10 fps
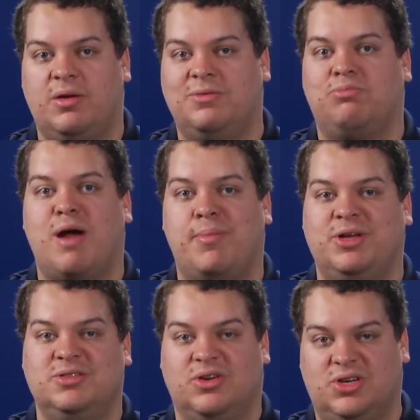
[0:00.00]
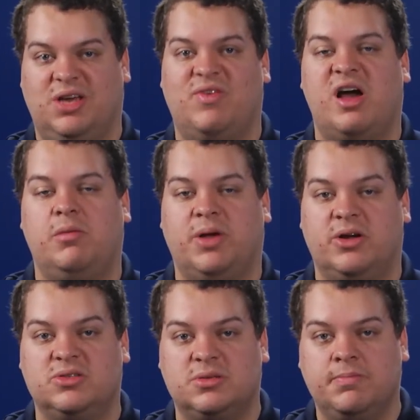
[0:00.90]
of properties or key value
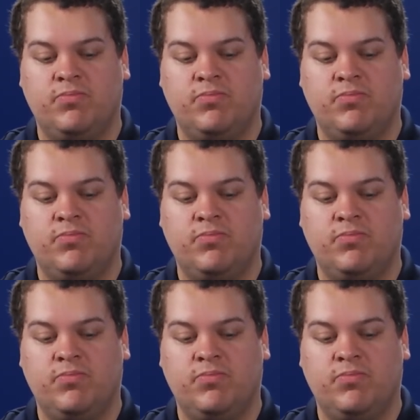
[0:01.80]
pairs.